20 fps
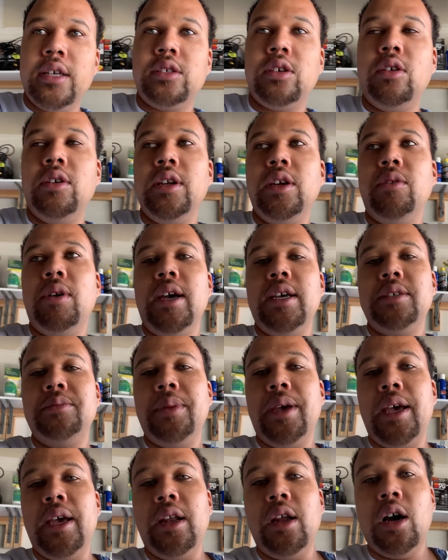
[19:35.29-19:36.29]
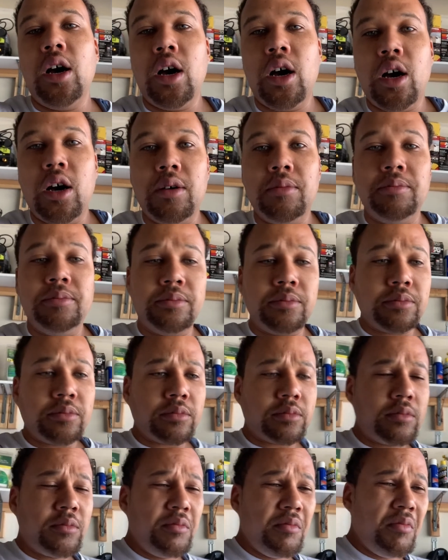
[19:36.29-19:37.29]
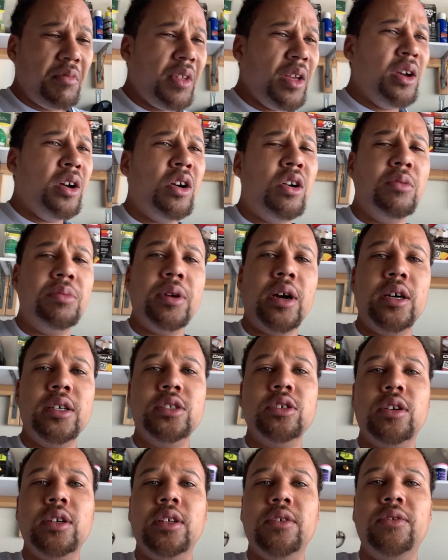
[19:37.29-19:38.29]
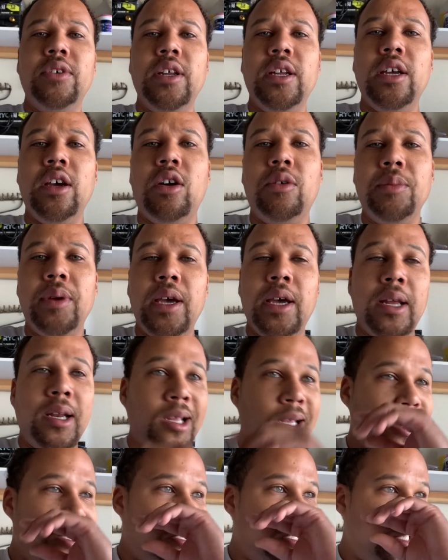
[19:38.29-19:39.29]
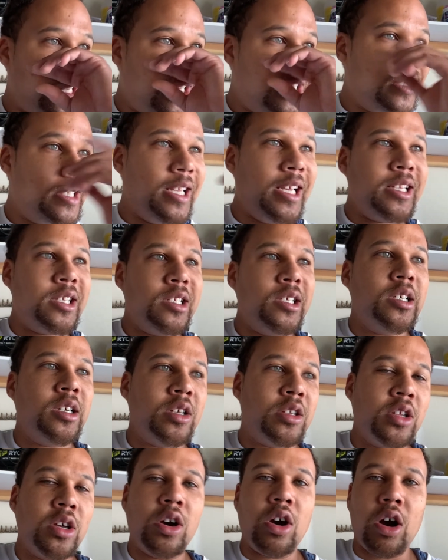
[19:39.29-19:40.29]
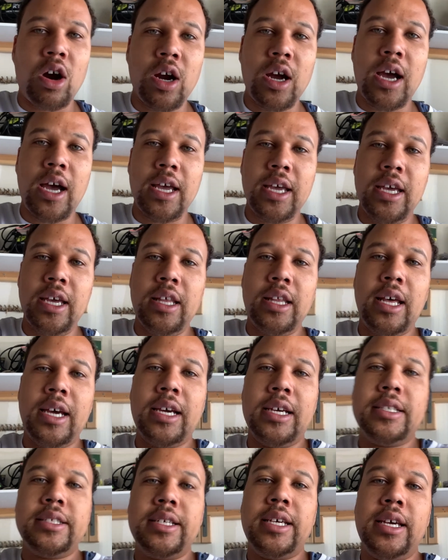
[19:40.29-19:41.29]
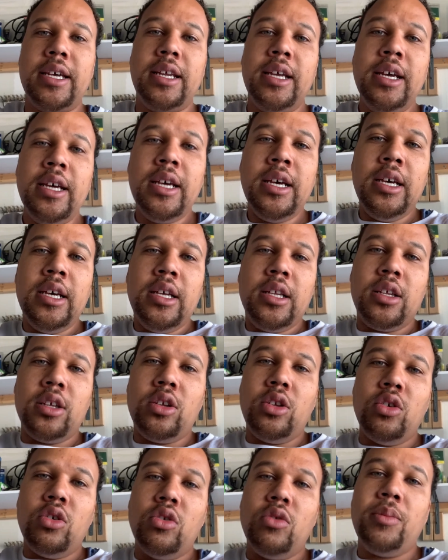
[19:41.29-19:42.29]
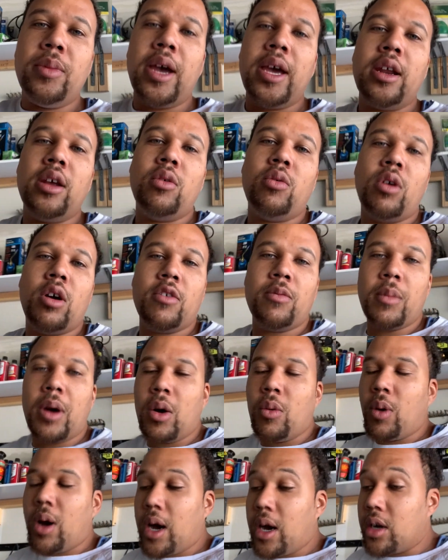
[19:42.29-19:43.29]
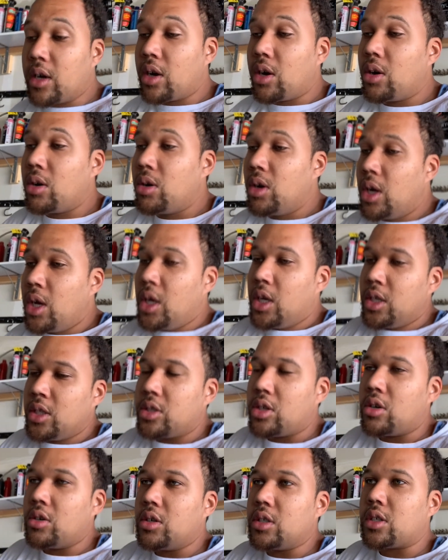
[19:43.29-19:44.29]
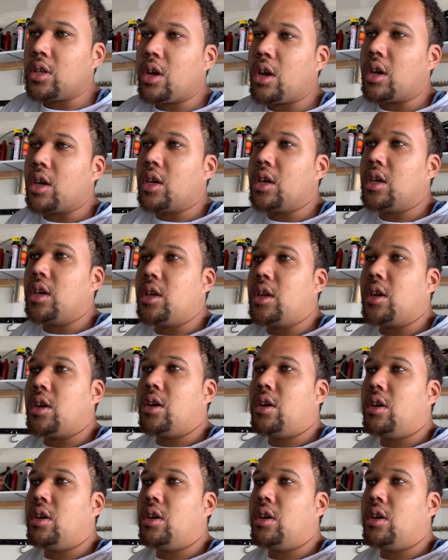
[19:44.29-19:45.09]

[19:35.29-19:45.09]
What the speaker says: So anyways, man, I hope y'all enjoyed the video, man. It sucks that the car got hit. Like I said, the dude made it worth my while though, so it's all good.